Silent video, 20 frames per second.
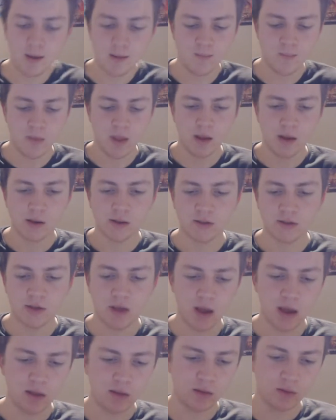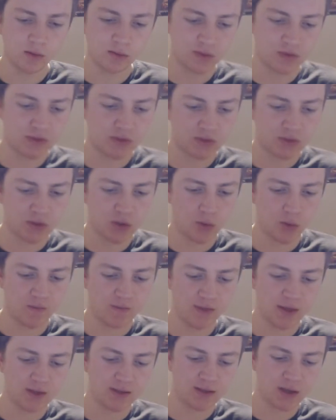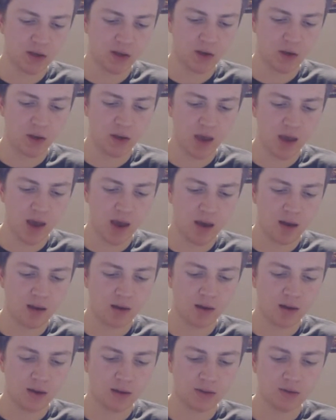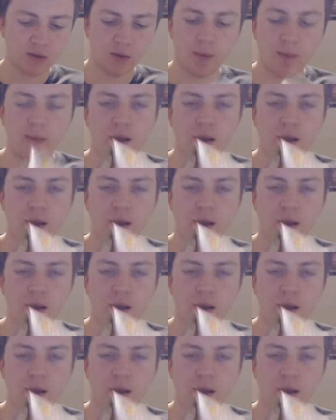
Um, so yeah, there was two of these that you could get, uh,